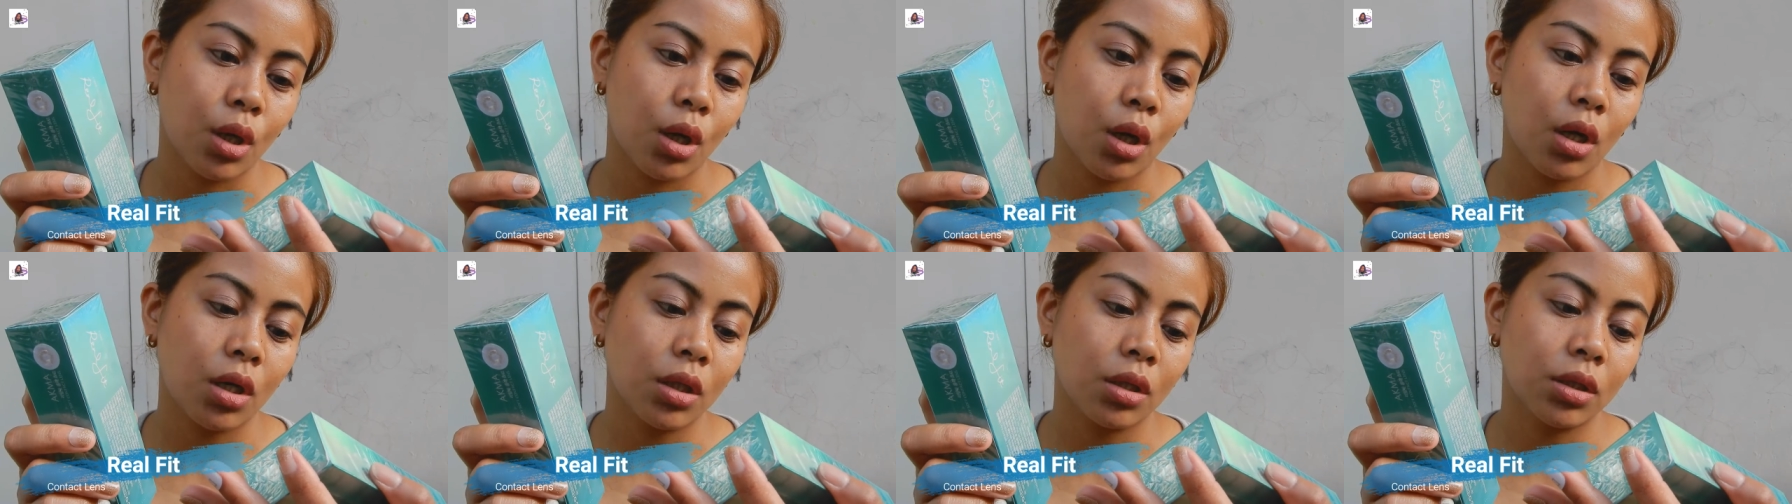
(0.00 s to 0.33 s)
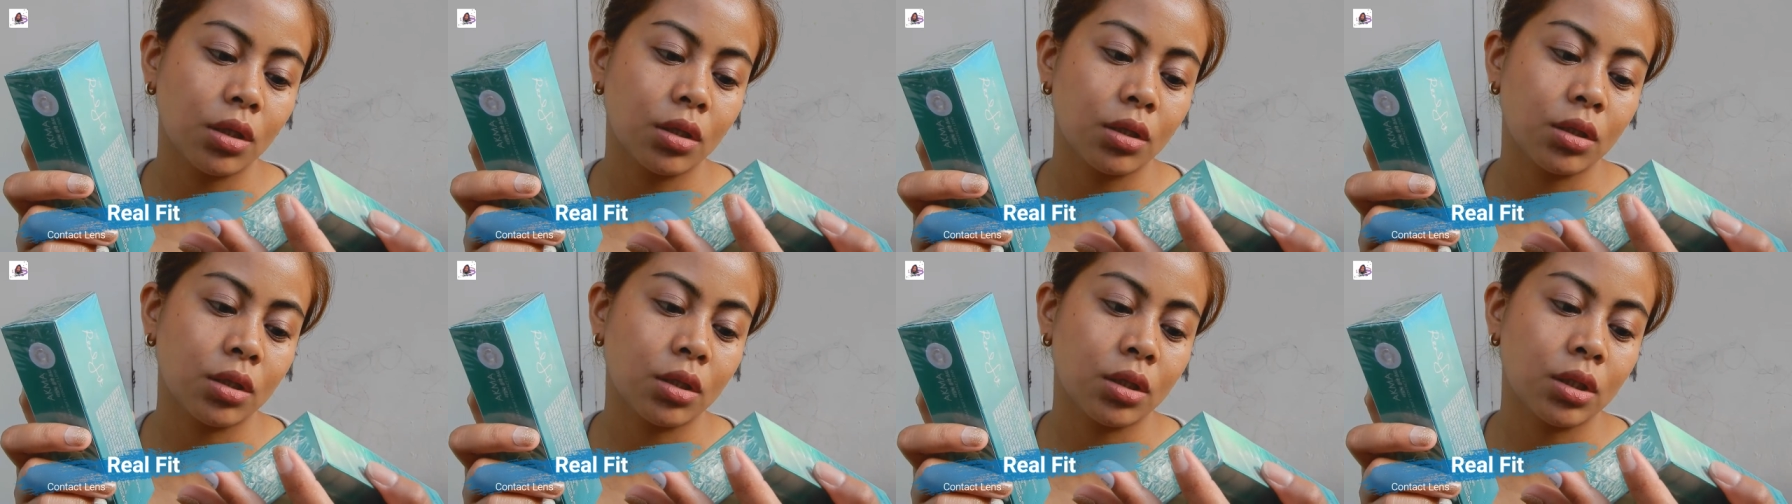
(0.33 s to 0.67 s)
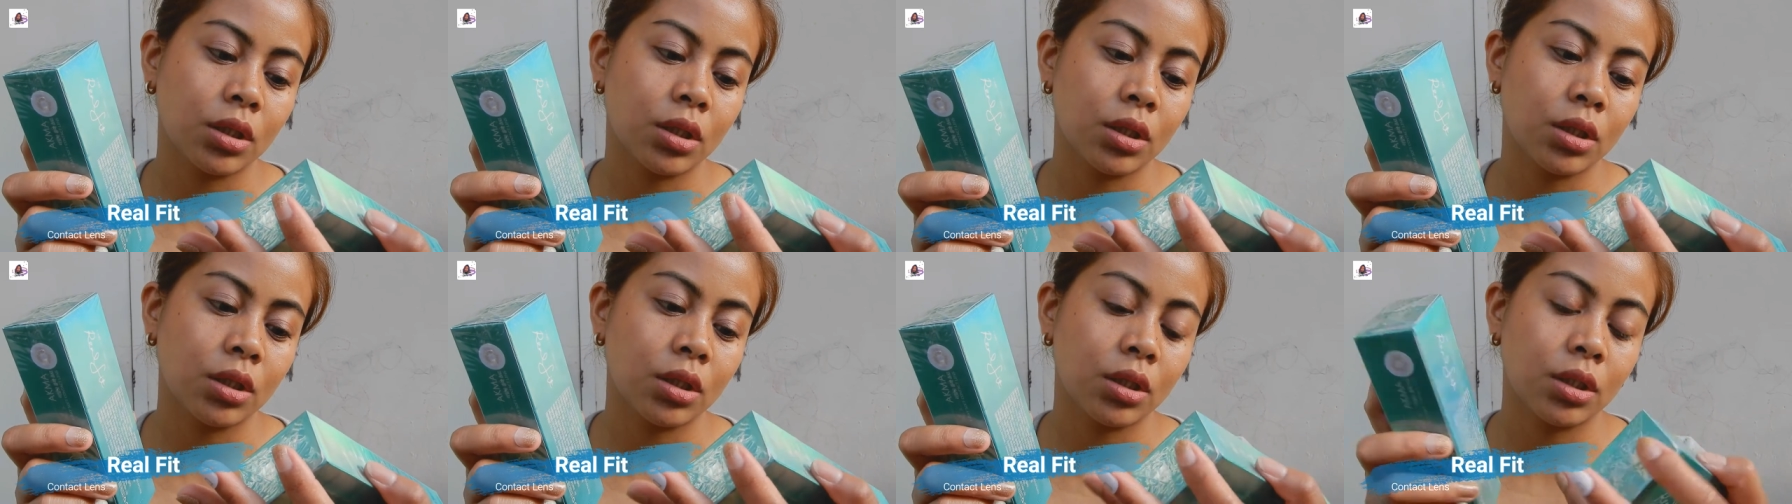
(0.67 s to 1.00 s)

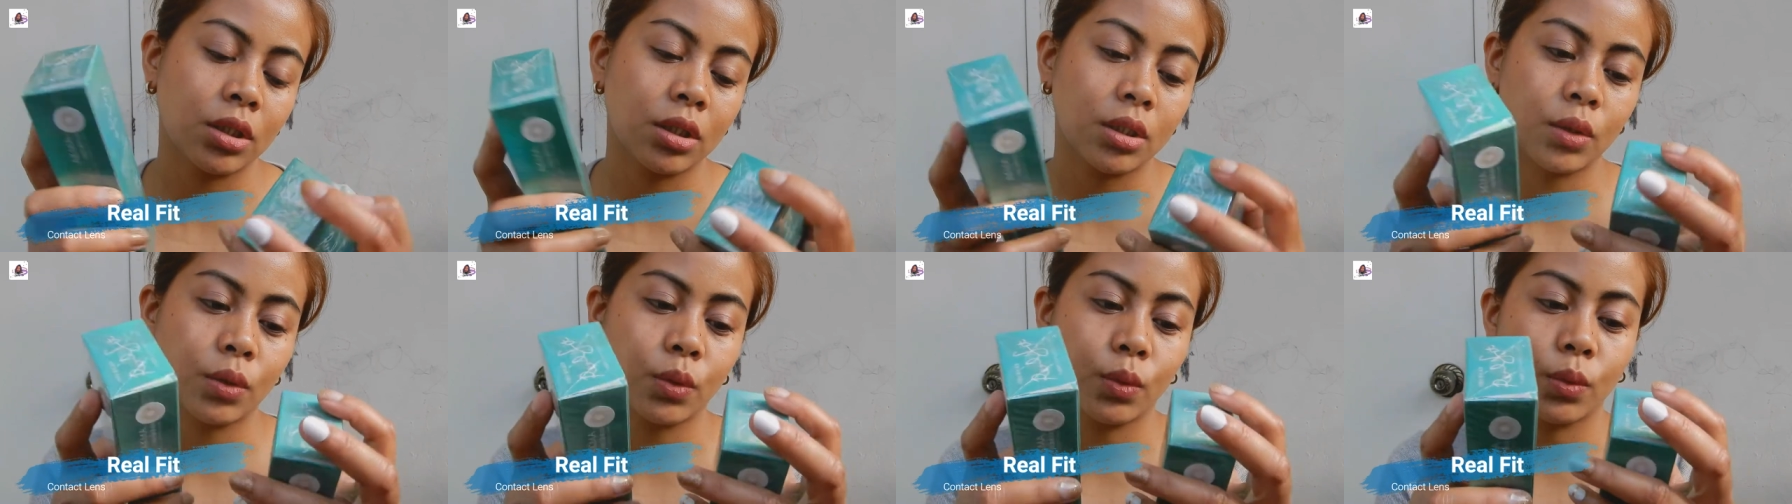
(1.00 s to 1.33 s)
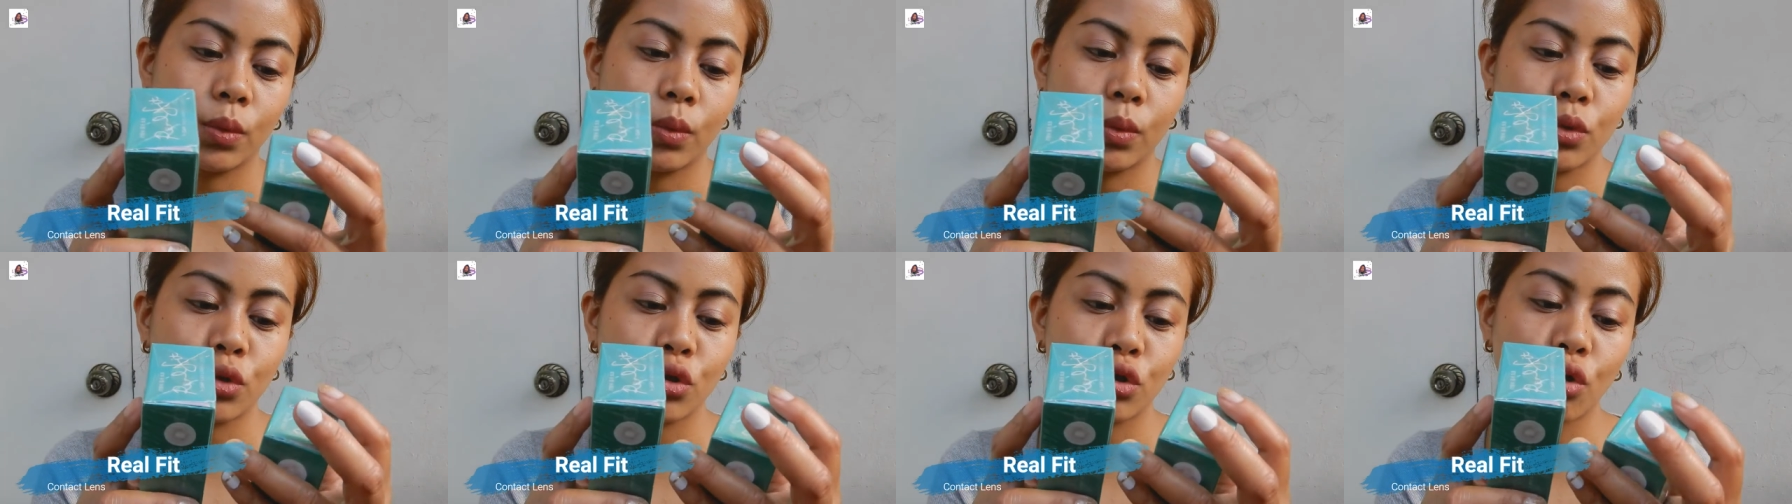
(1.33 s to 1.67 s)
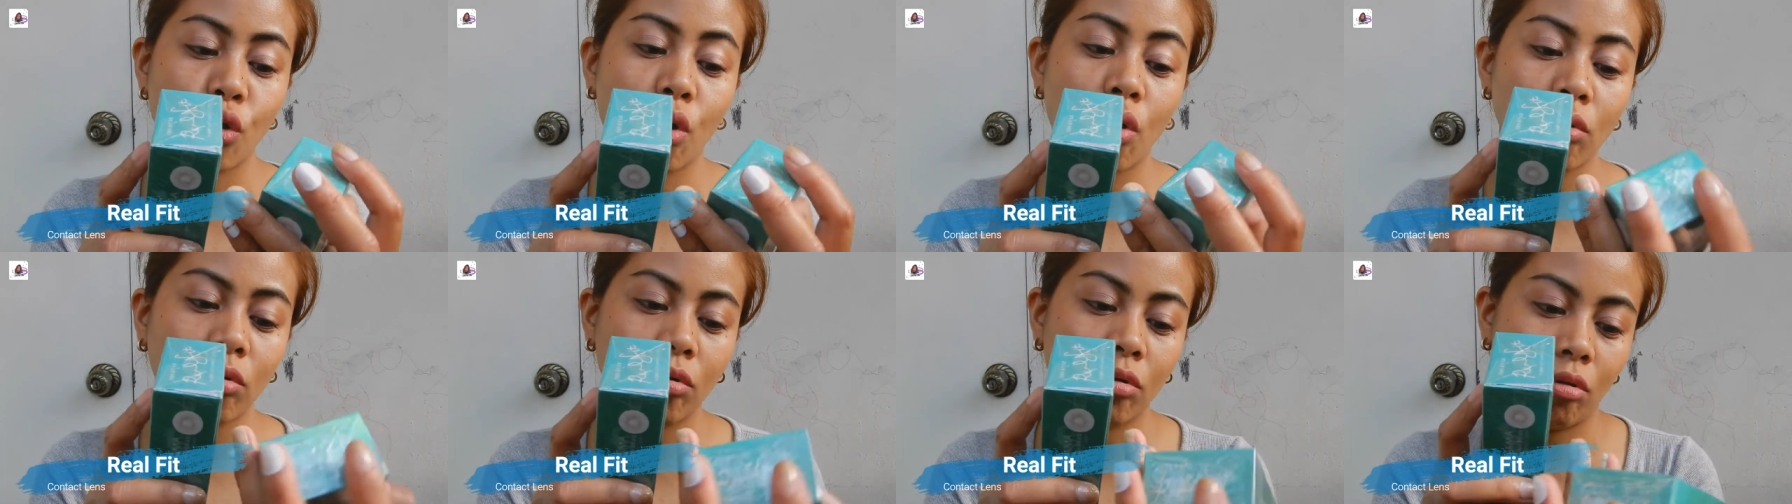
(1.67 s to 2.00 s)
Color...
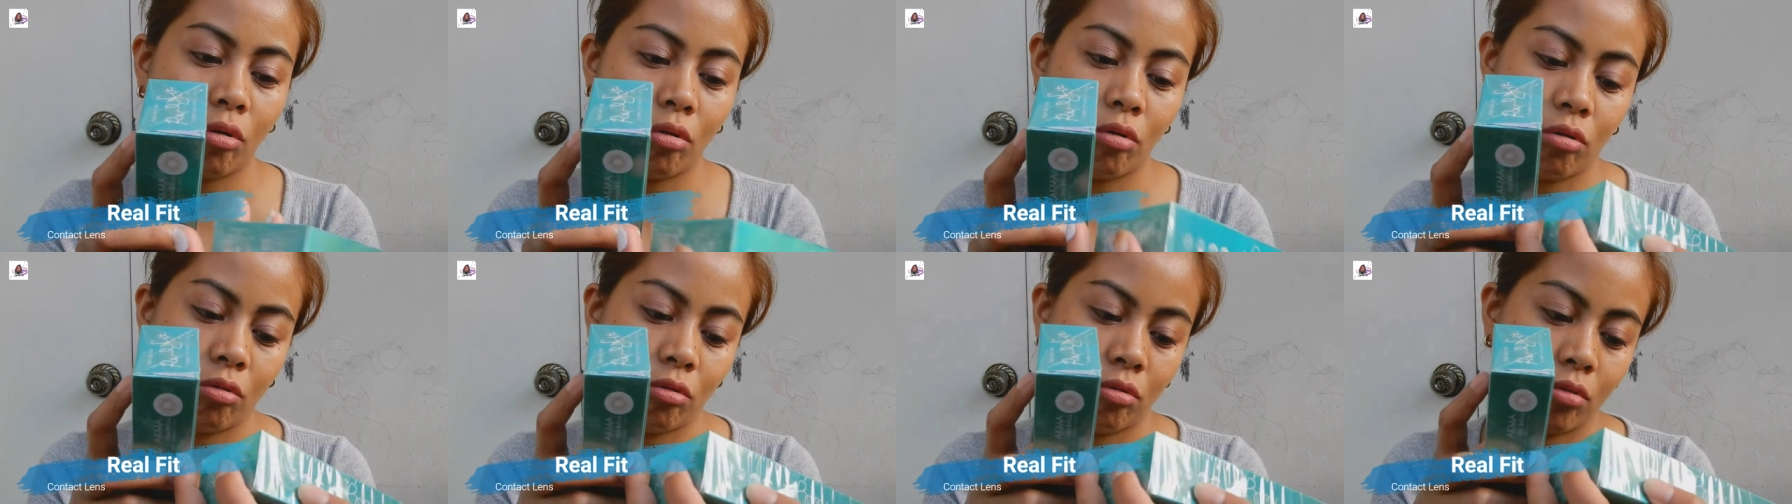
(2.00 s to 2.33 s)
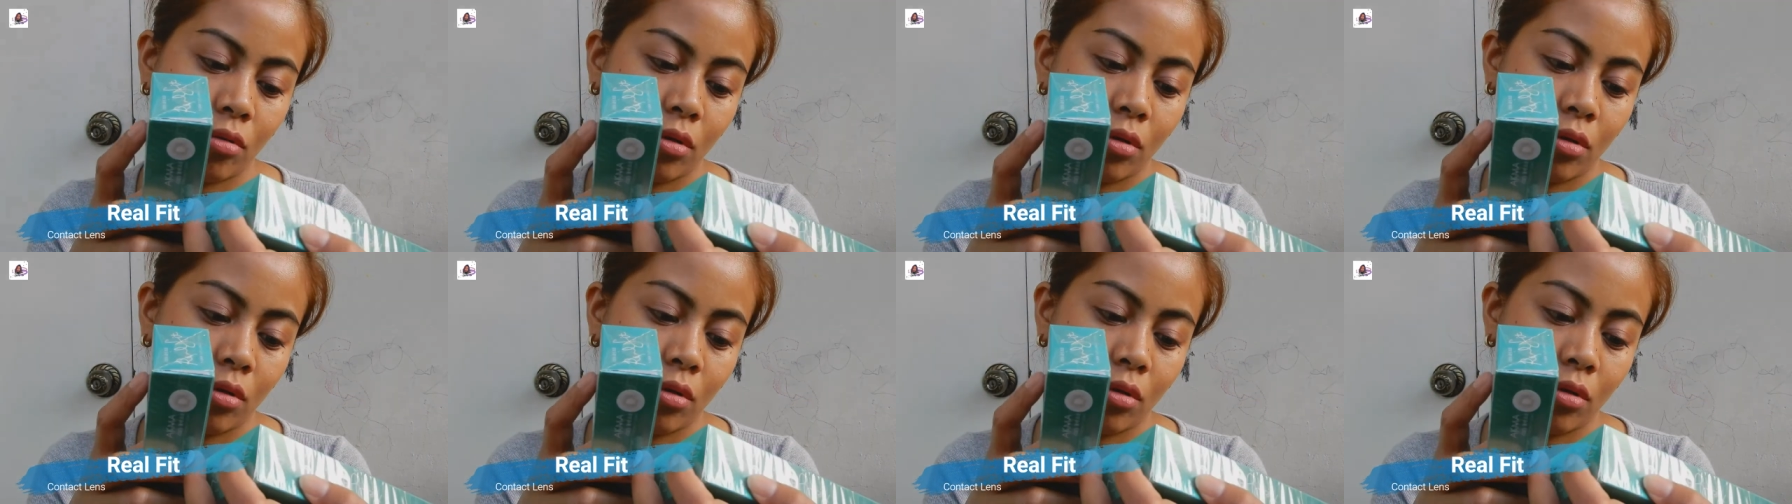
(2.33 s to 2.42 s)
Choco.